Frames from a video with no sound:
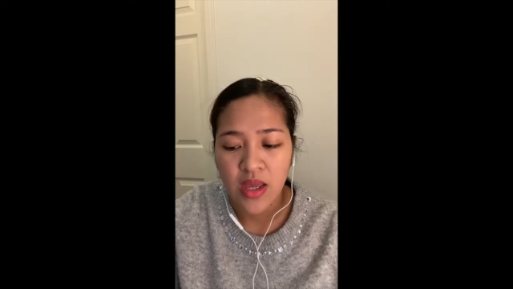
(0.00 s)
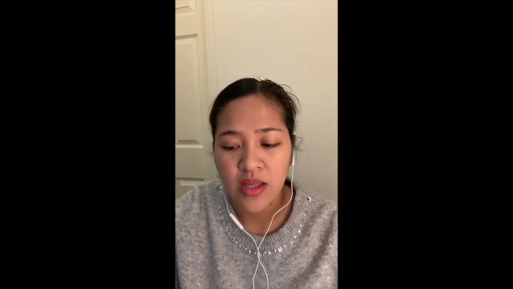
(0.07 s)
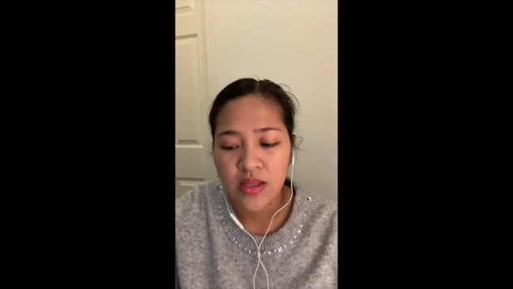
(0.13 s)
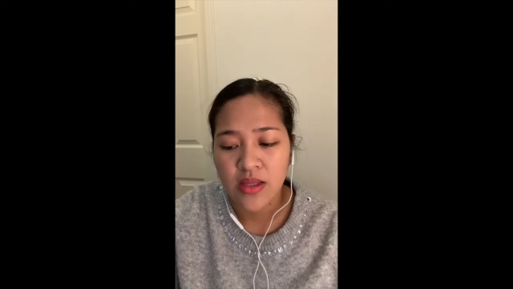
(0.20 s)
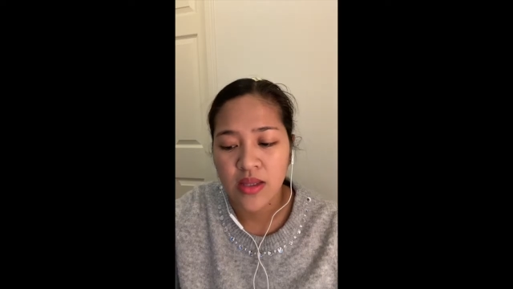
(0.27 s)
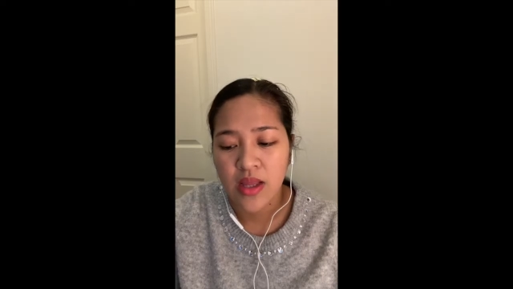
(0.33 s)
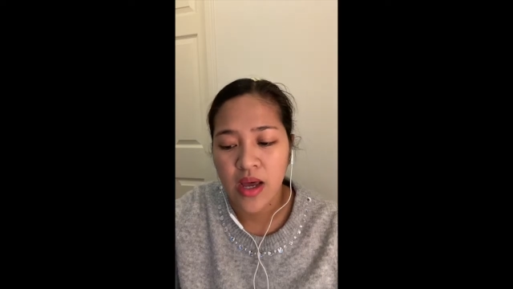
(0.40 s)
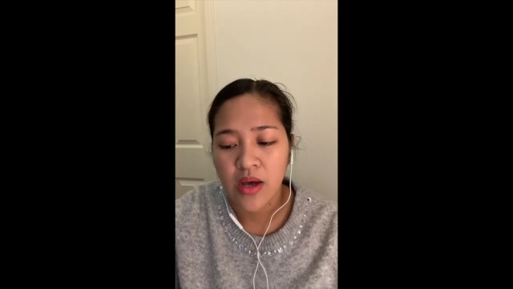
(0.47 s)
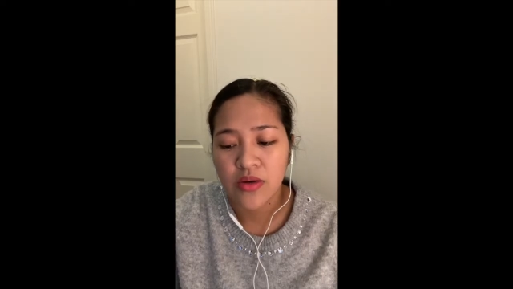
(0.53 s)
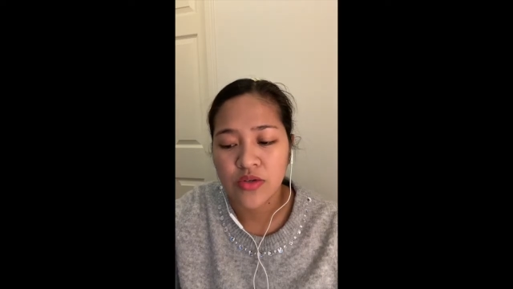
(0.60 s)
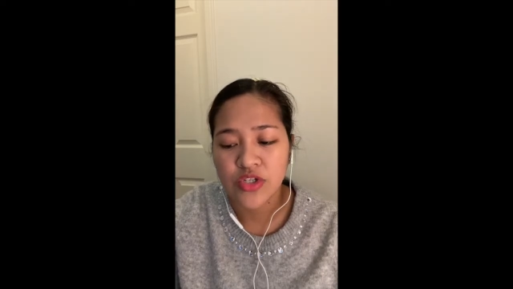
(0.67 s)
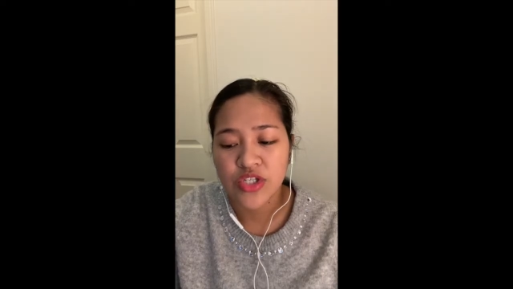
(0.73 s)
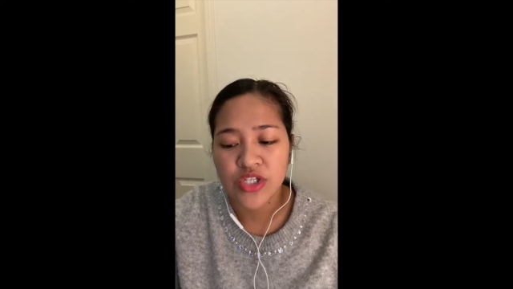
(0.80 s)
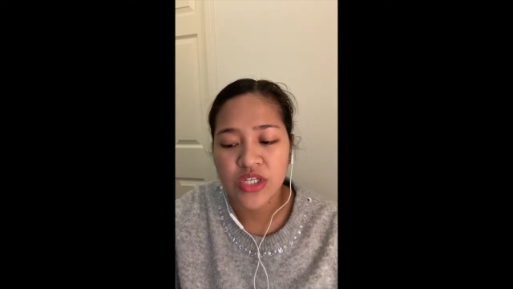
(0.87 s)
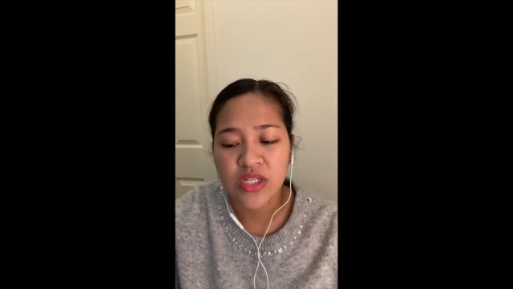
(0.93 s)
Now,
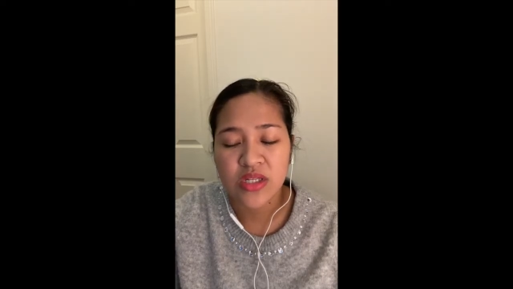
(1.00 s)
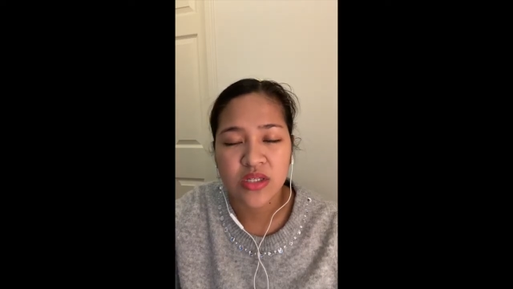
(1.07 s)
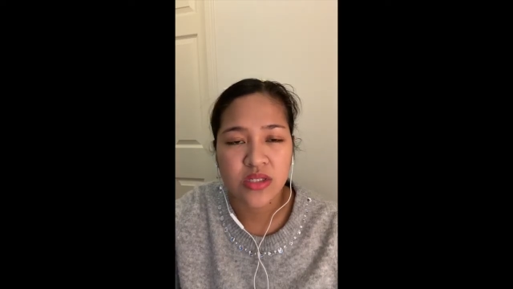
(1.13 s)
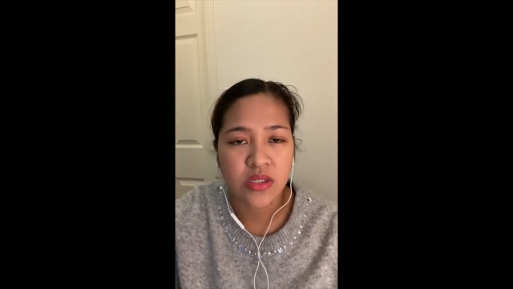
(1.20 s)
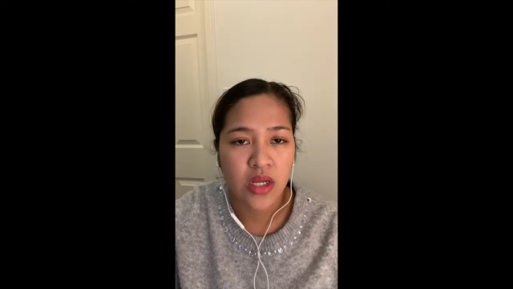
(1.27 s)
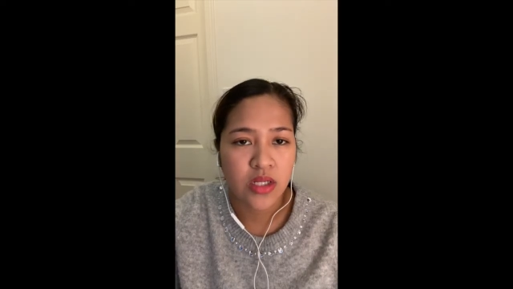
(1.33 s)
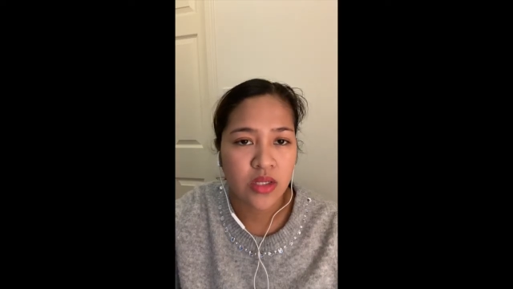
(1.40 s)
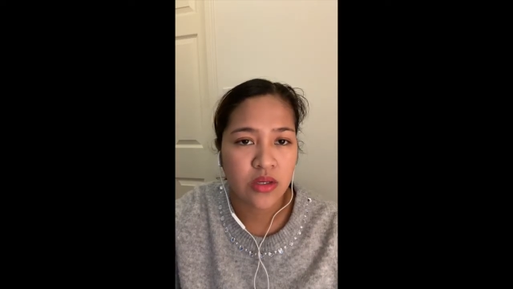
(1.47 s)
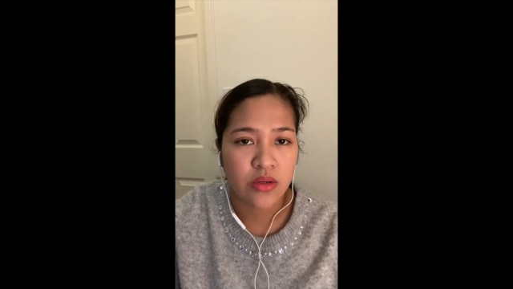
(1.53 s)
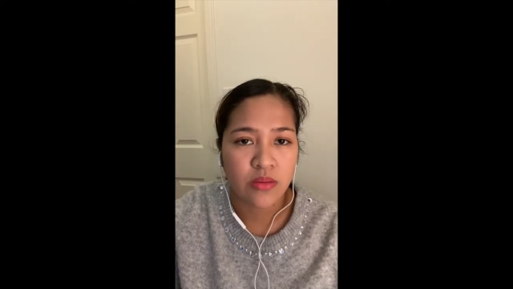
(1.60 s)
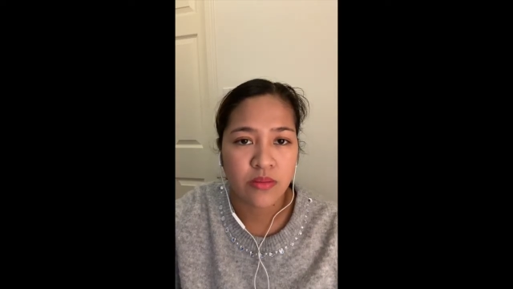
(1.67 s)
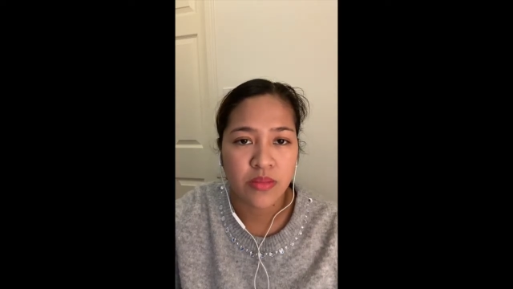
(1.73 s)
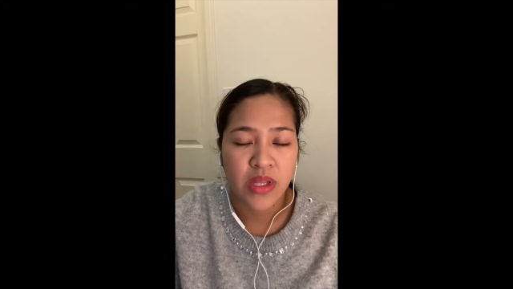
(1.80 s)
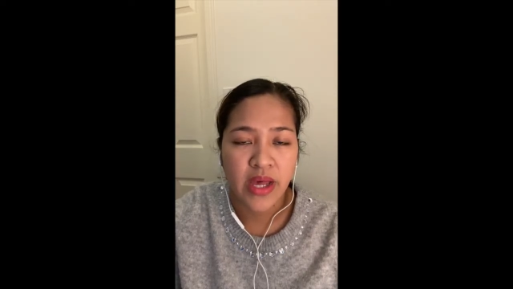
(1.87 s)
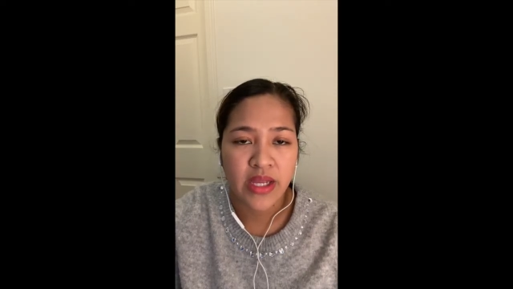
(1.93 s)
she does not
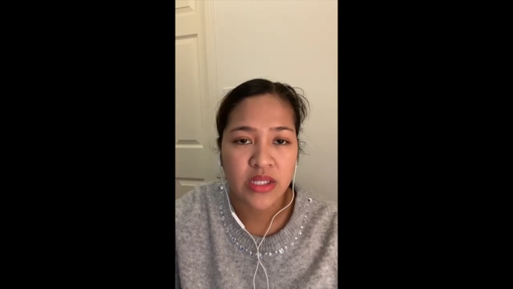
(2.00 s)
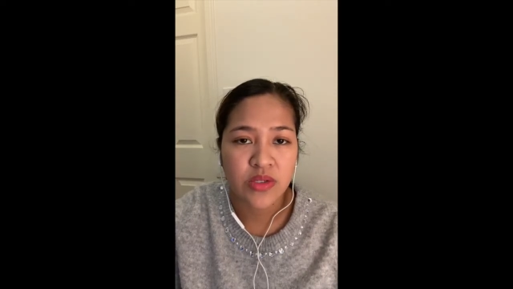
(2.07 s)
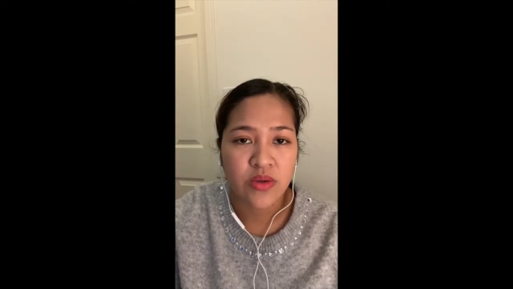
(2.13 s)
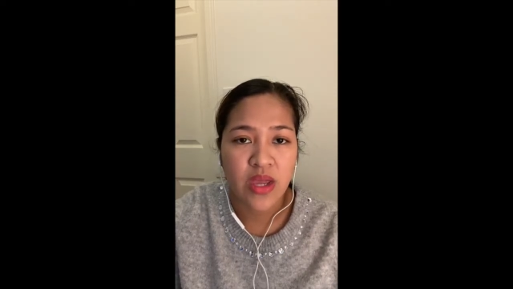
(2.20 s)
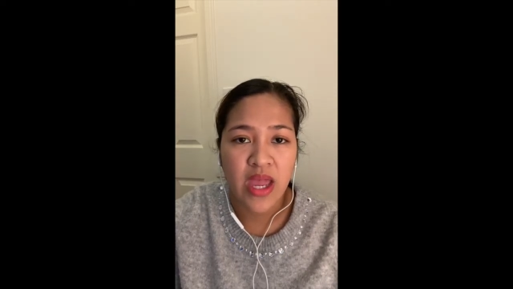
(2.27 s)
comply to